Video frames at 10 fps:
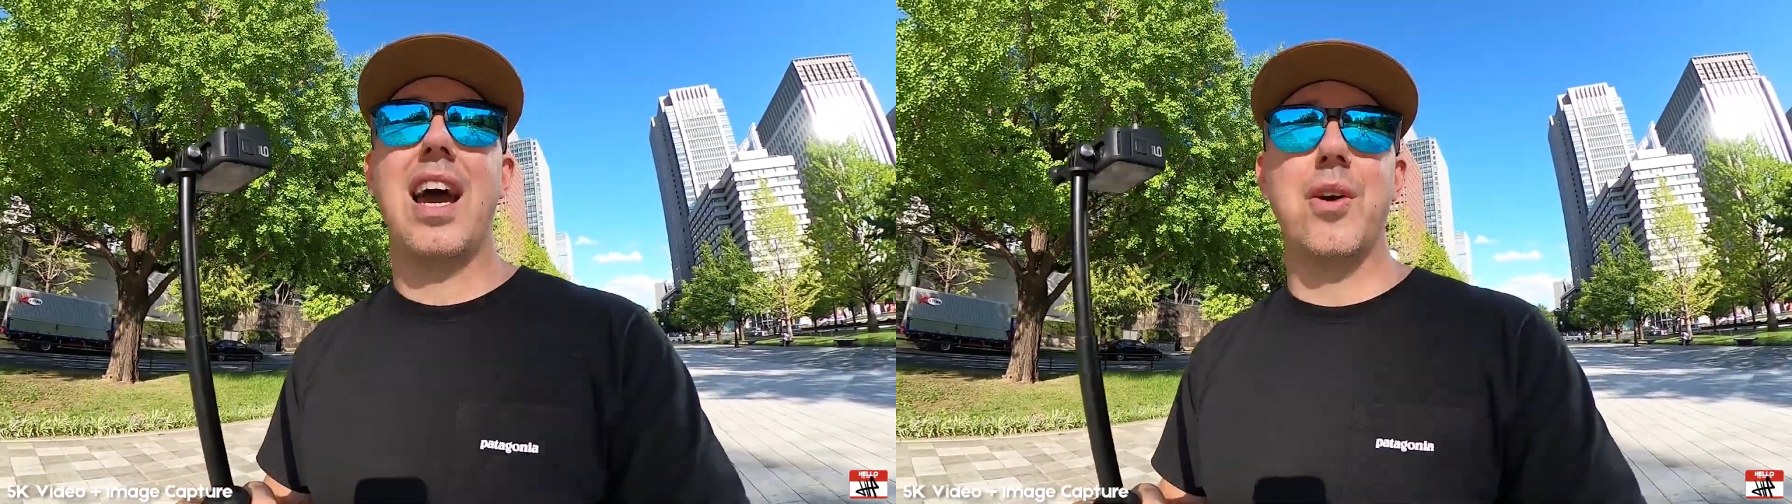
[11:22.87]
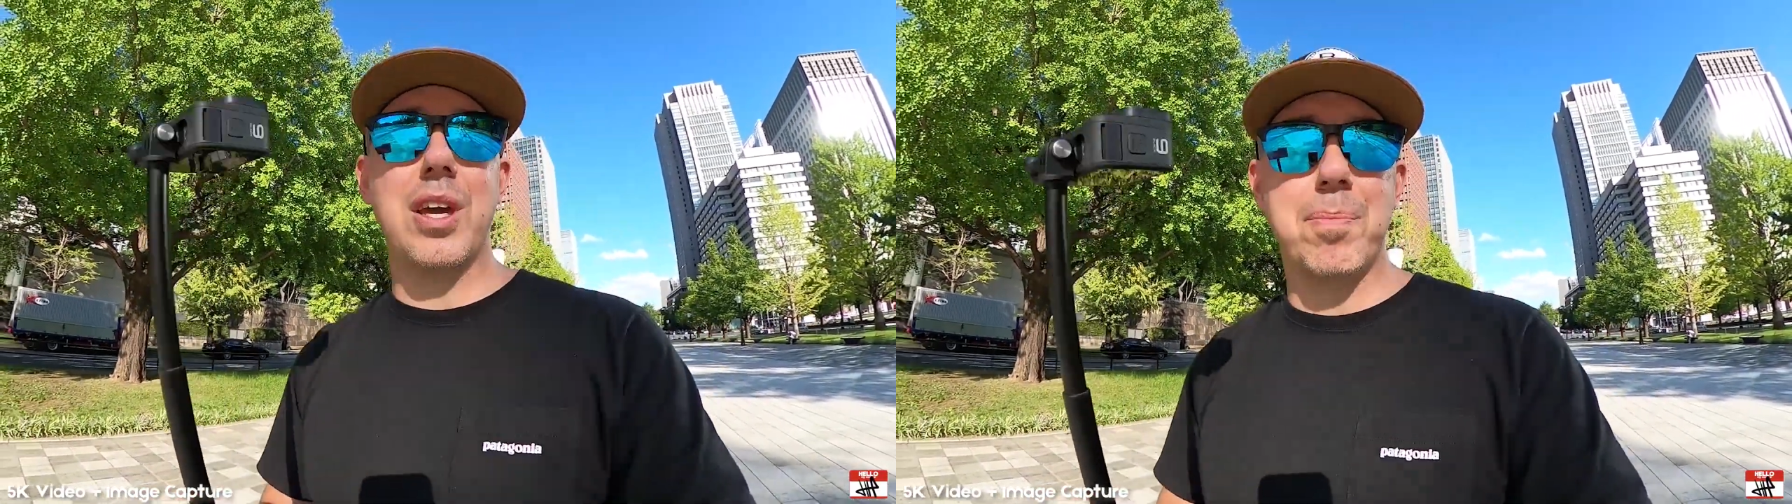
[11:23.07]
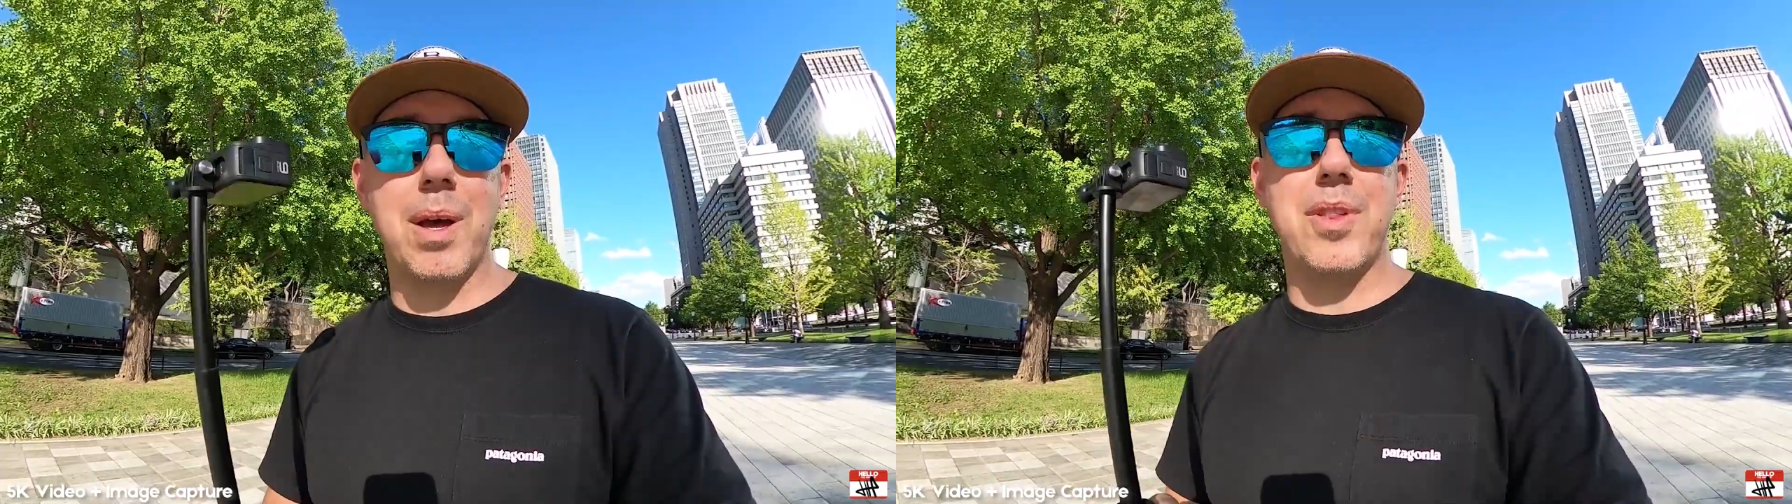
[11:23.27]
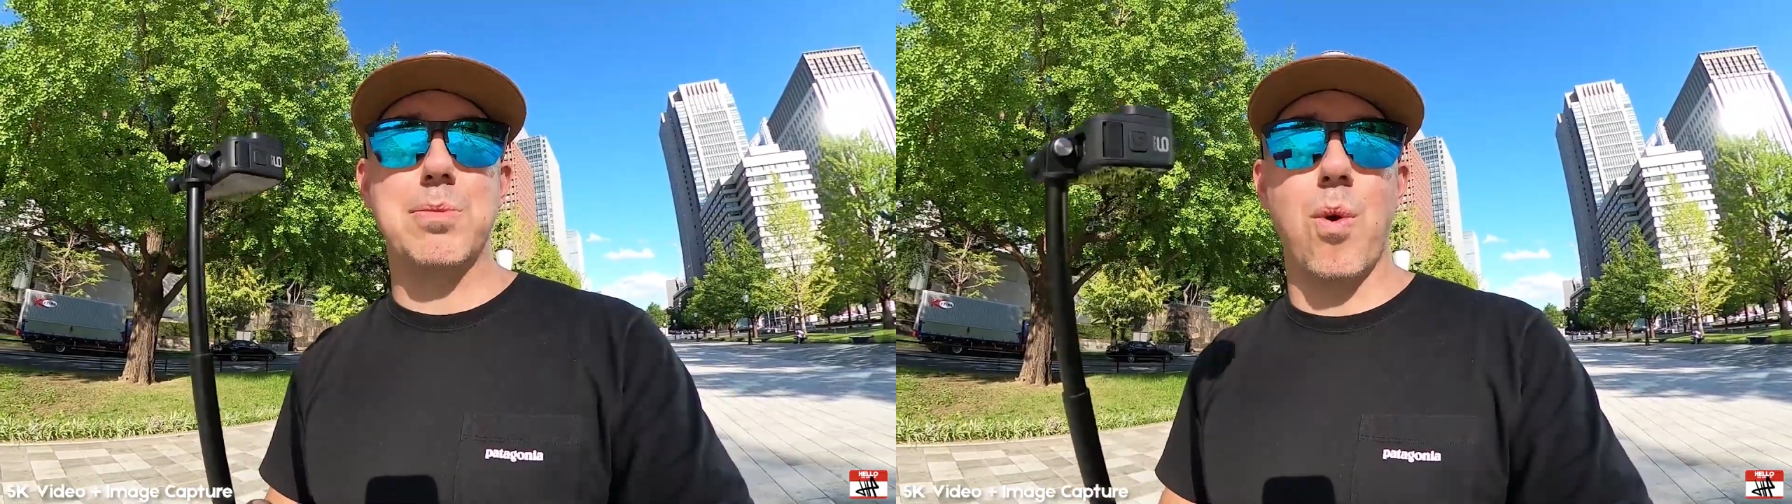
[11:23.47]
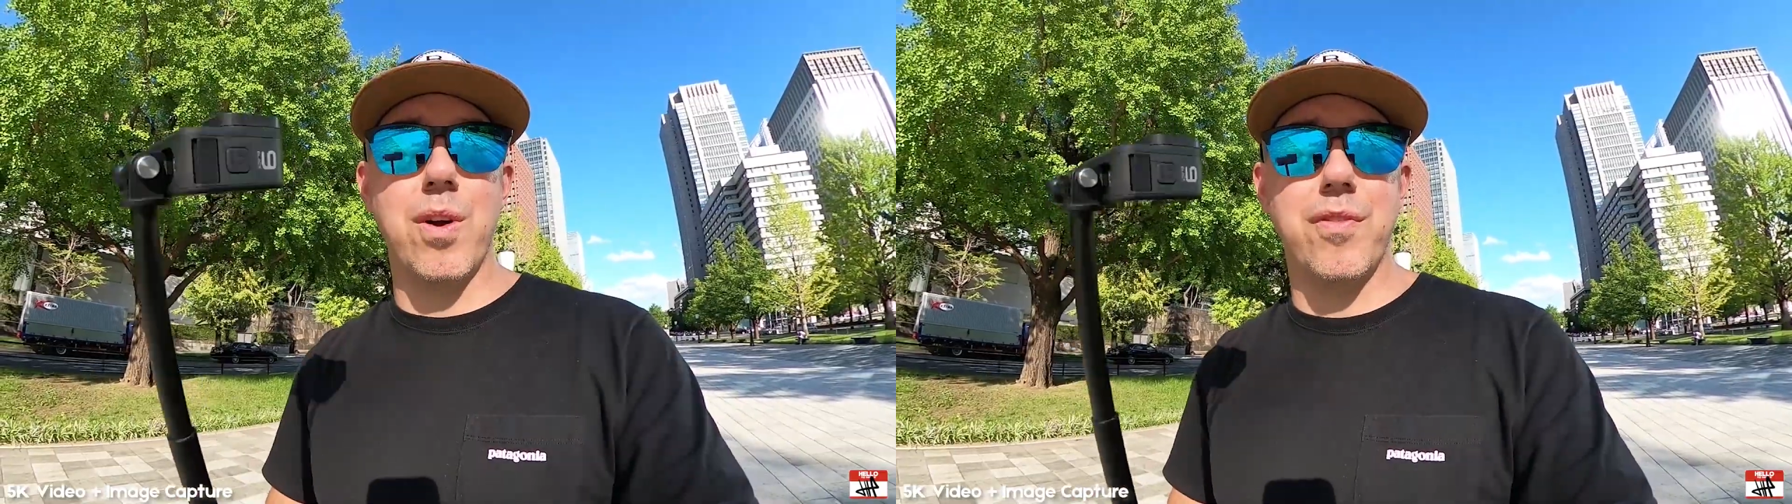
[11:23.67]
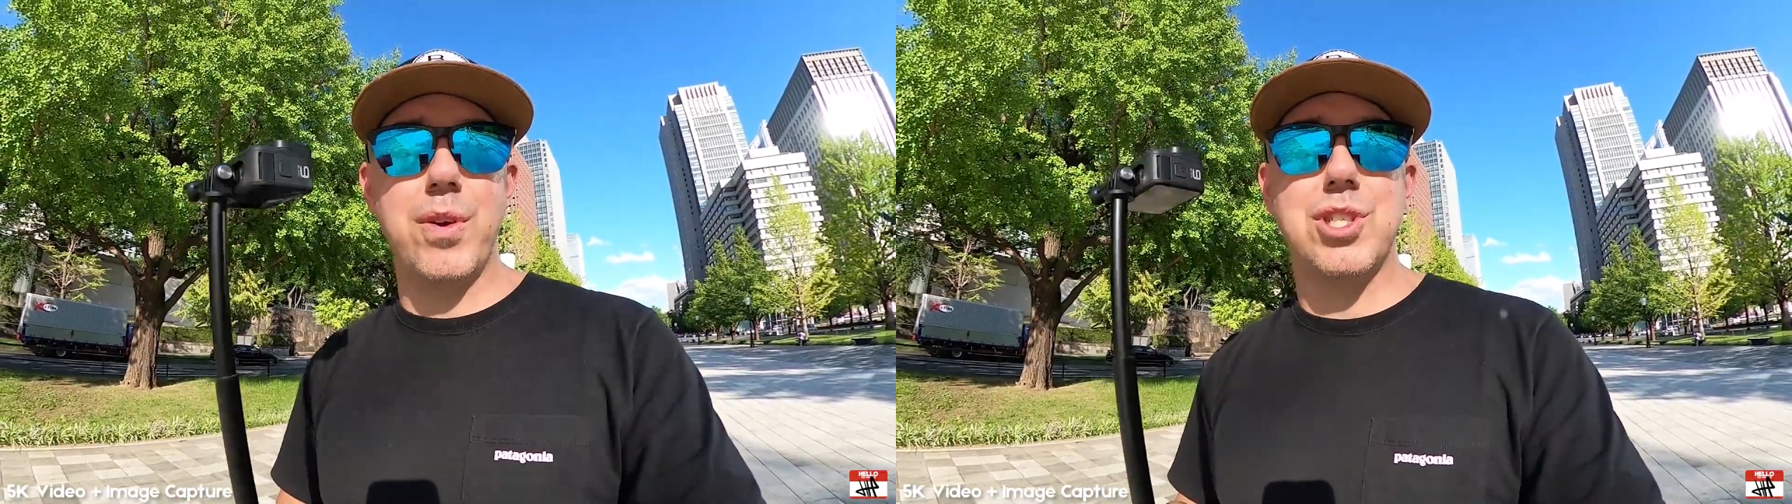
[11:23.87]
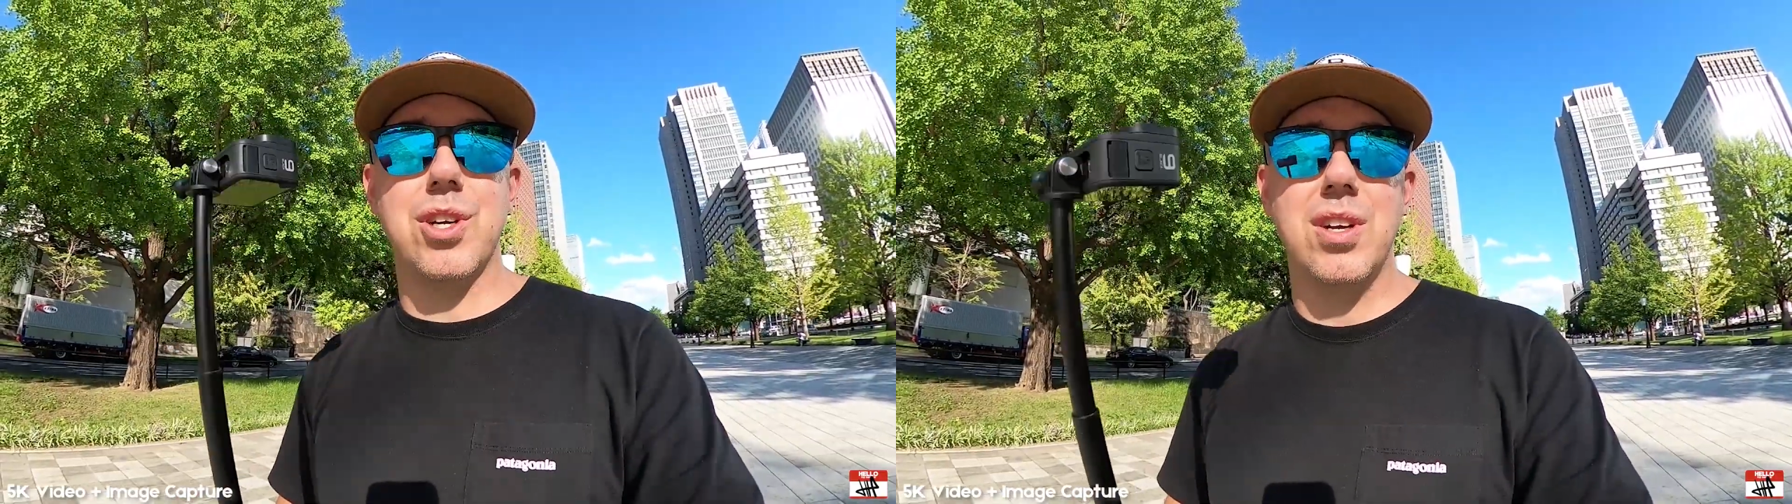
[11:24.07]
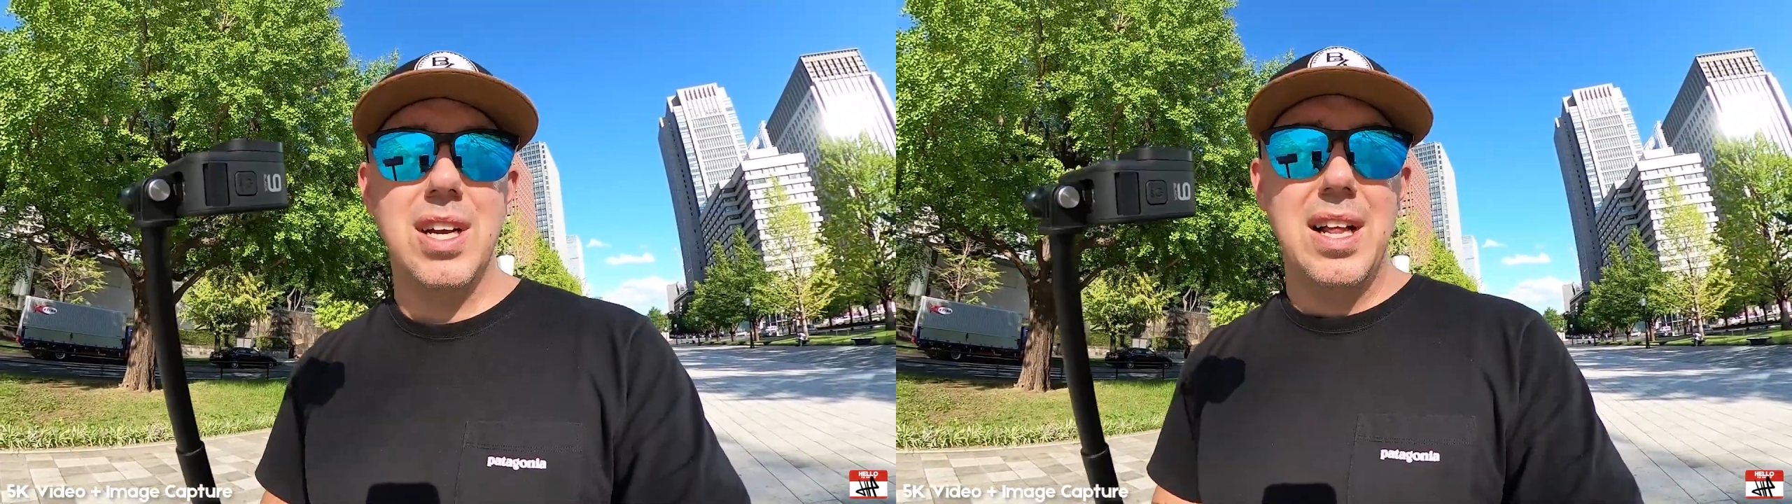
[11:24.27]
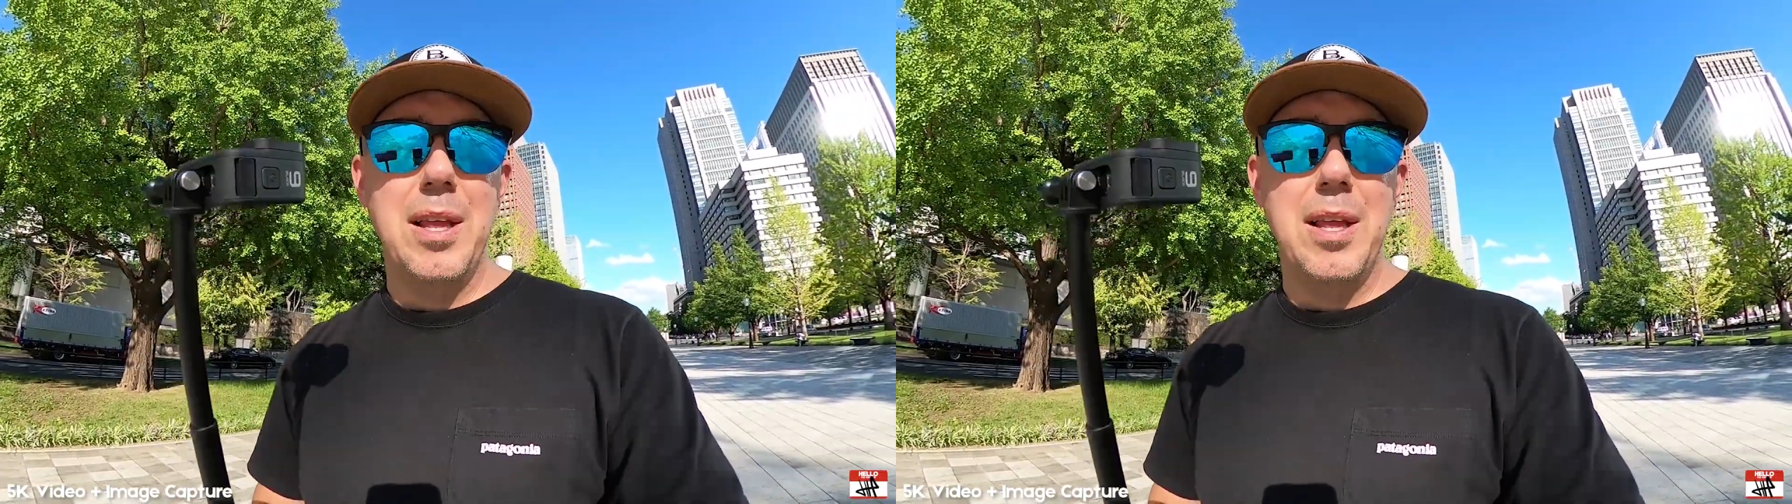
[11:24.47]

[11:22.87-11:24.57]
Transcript: how you can play with this more in the future.